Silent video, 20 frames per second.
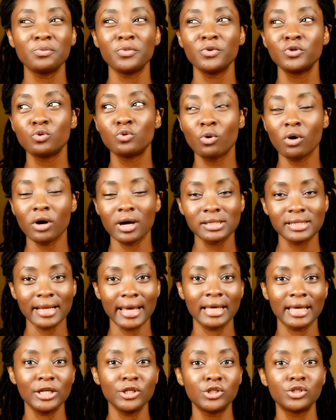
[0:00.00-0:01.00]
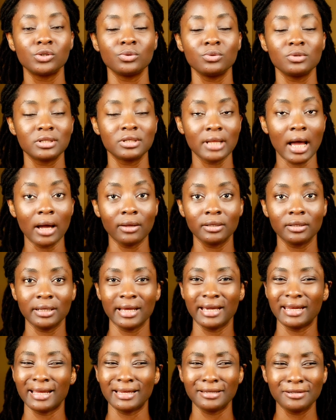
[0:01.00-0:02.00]
which will cause like issues down the
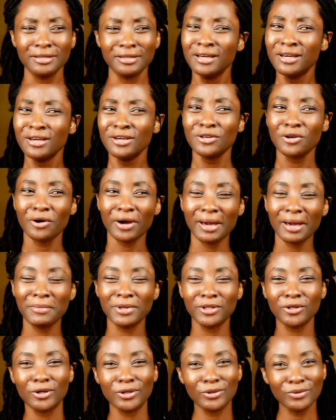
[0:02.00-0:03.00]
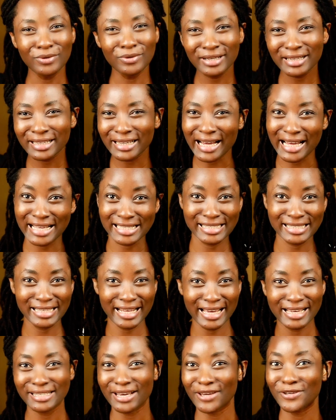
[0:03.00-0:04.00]
line, and your hair may not look as
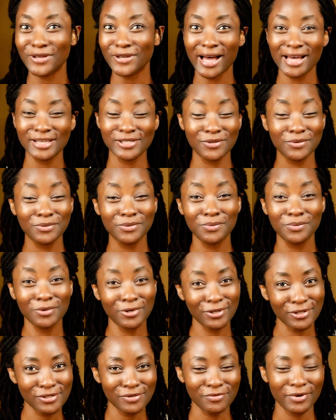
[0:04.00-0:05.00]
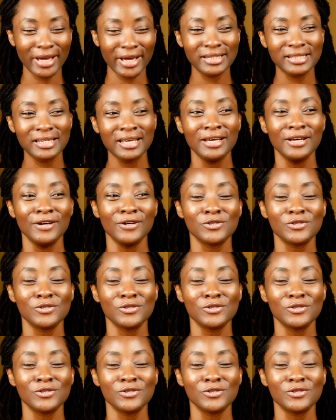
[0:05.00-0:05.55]
nice as you would want, right?